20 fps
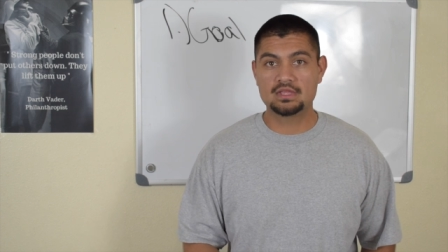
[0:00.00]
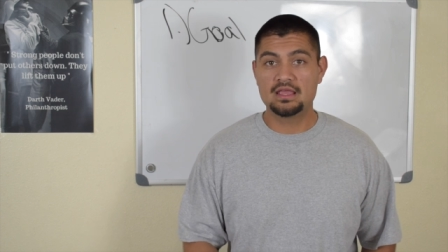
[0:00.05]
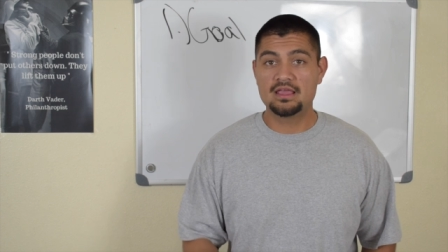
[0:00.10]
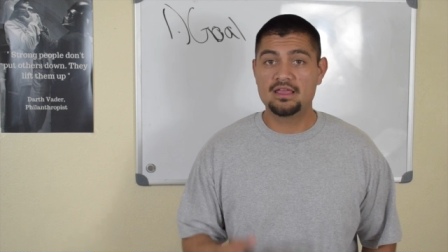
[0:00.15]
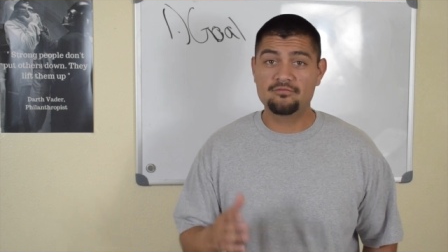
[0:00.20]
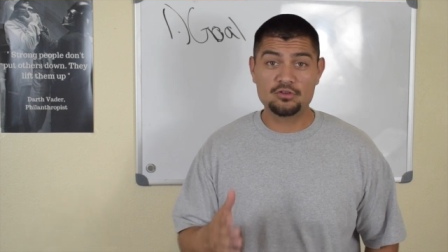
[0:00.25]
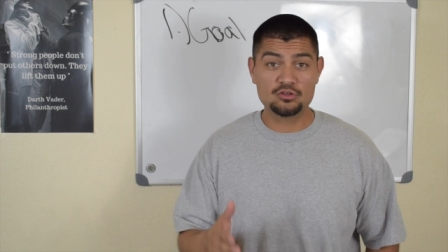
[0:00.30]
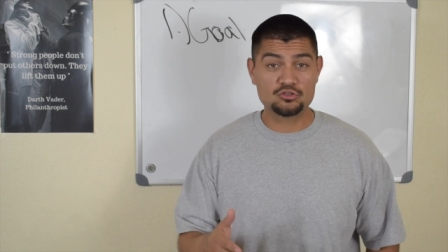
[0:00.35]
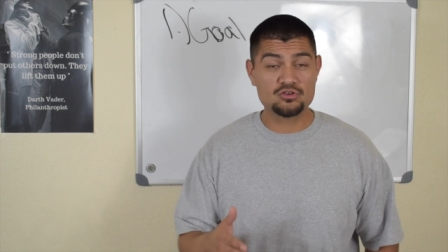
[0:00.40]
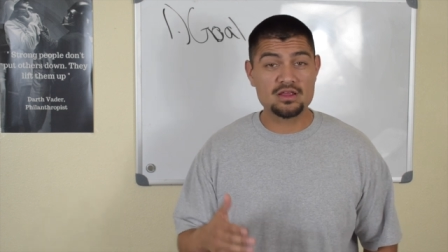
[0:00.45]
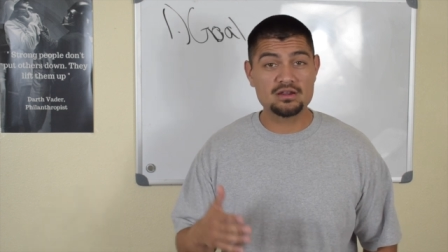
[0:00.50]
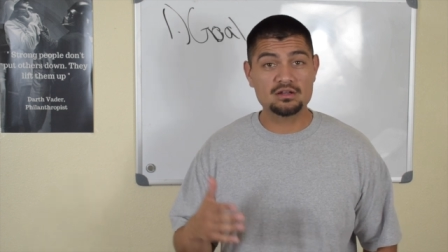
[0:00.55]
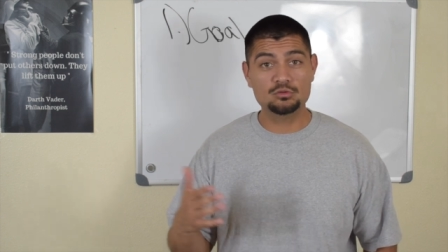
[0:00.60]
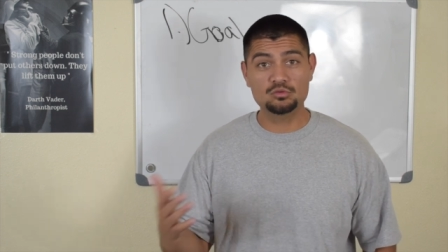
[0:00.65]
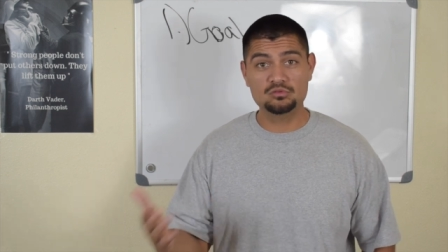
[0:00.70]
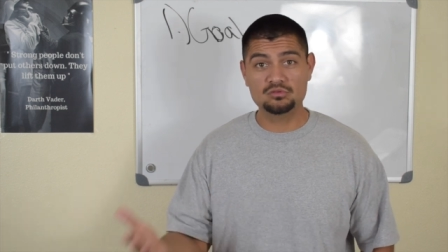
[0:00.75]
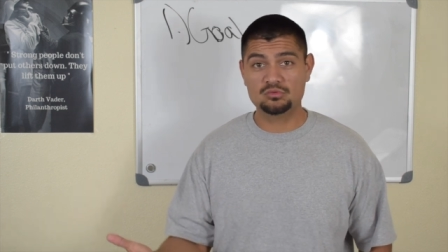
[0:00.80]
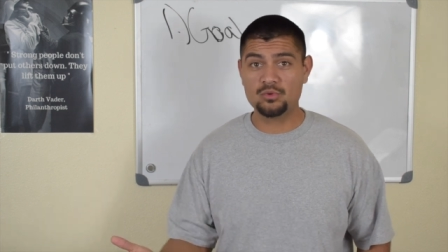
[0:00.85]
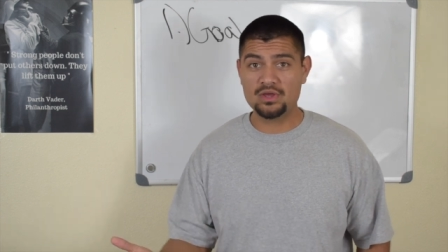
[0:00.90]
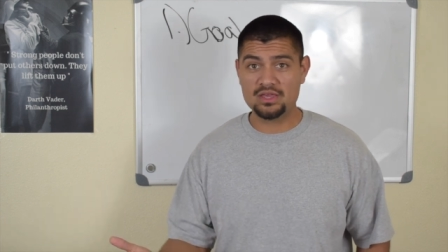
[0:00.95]
If you're trying to
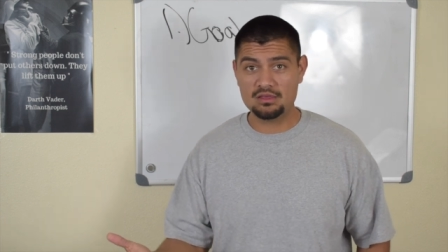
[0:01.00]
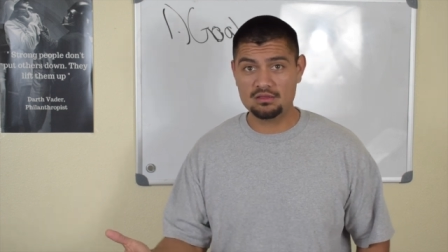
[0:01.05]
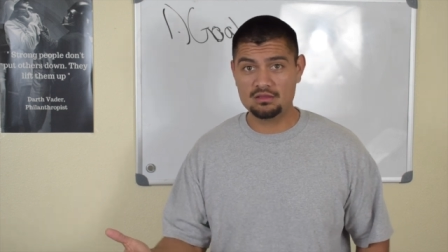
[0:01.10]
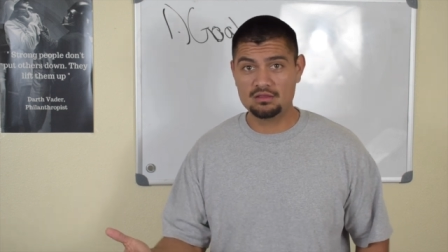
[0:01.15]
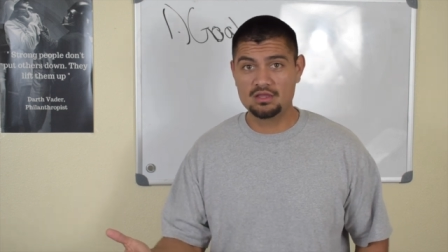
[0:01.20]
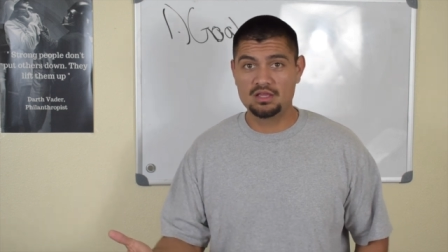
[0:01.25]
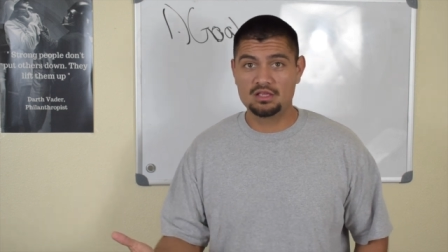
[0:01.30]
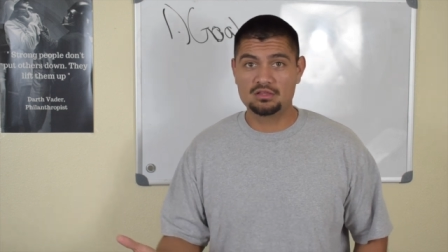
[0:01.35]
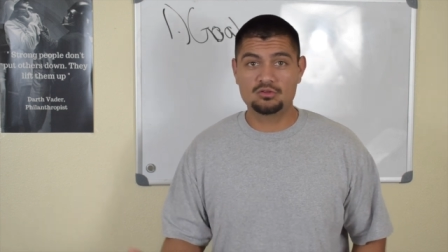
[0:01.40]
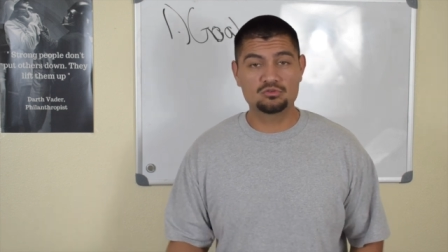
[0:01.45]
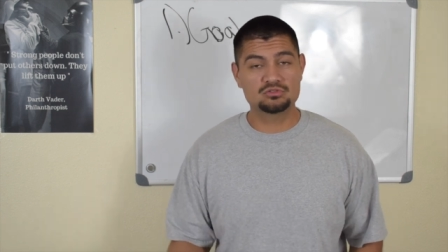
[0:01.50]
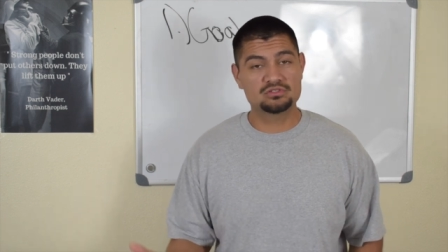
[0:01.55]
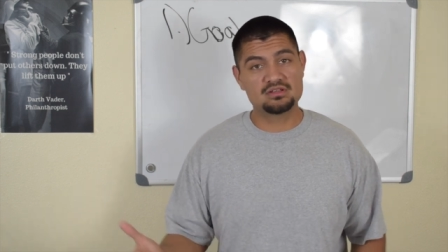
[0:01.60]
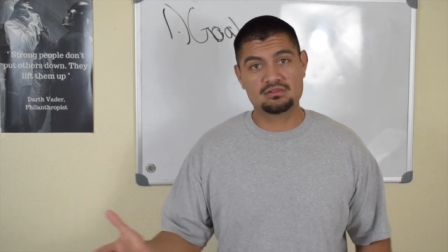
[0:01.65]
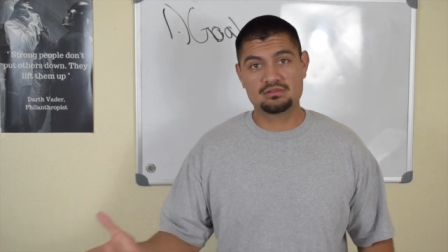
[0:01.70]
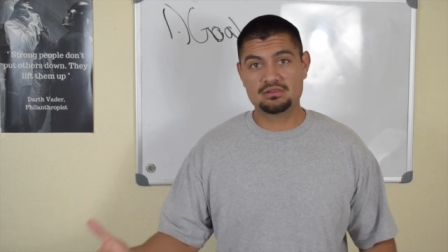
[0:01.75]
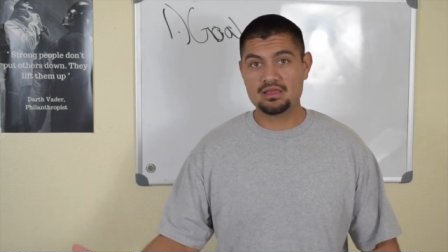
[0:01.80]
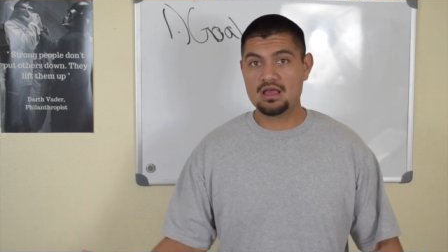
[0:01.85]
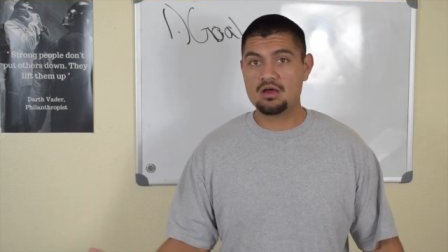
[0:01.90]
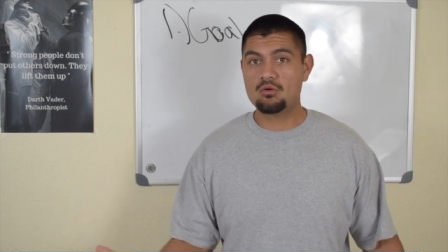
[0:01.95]
lose weight, don't
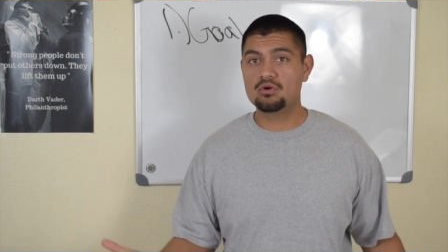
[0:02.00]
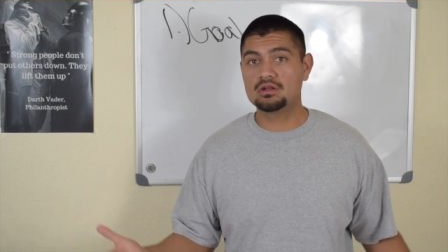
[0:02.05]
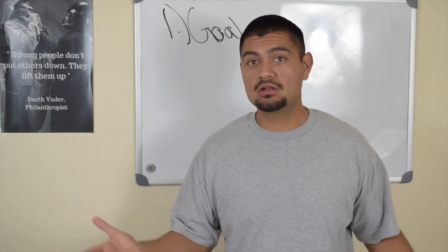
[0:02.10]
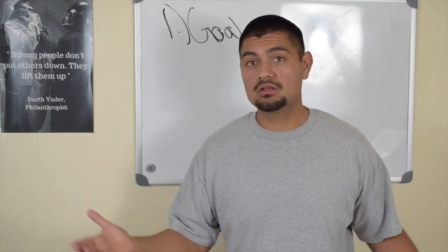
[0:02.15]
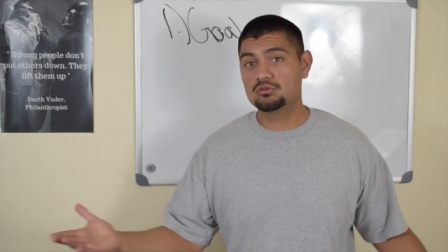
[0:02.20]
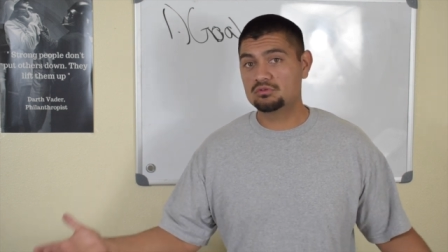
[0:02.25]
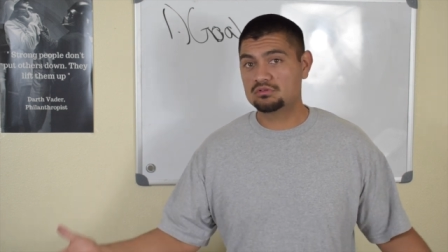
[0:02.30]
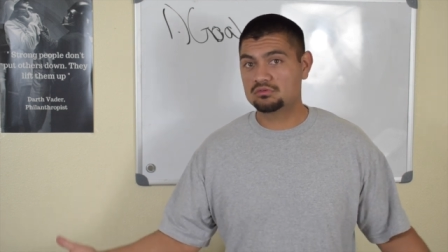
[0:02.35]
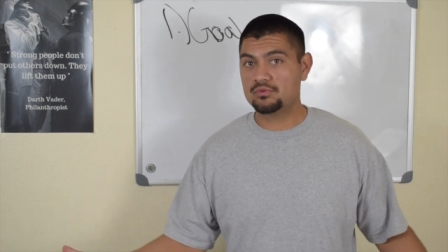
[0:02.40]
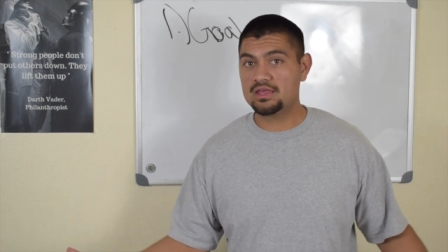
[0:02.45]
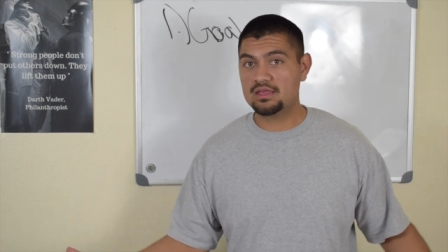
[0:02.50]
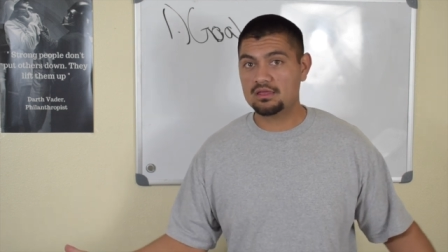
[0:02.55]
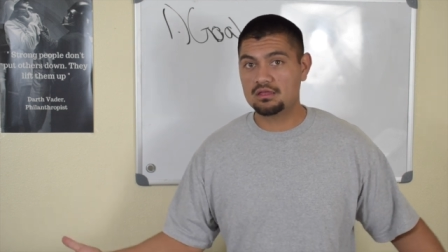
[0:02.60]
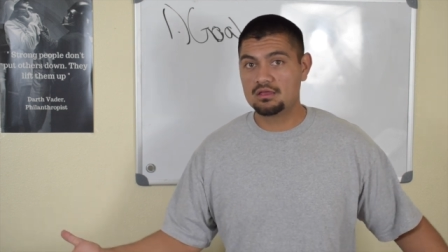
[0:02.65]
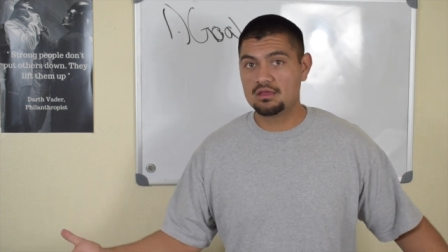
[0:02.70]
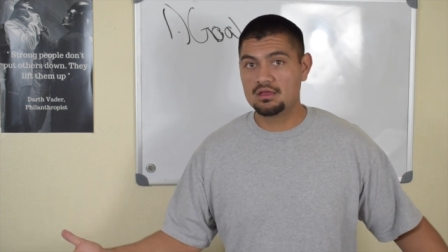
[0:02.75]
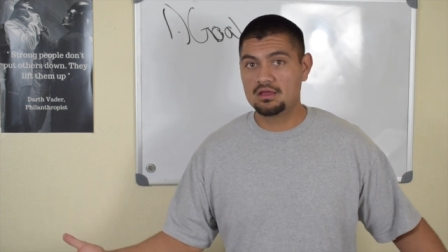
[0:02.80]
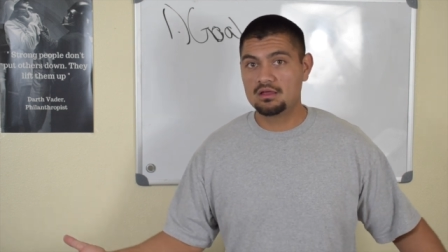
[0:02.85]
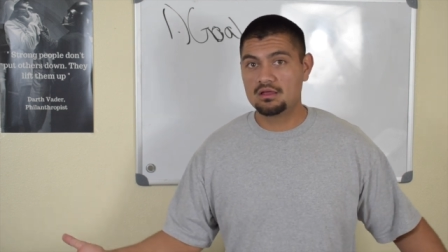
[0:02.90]
just say, I want to lose weight.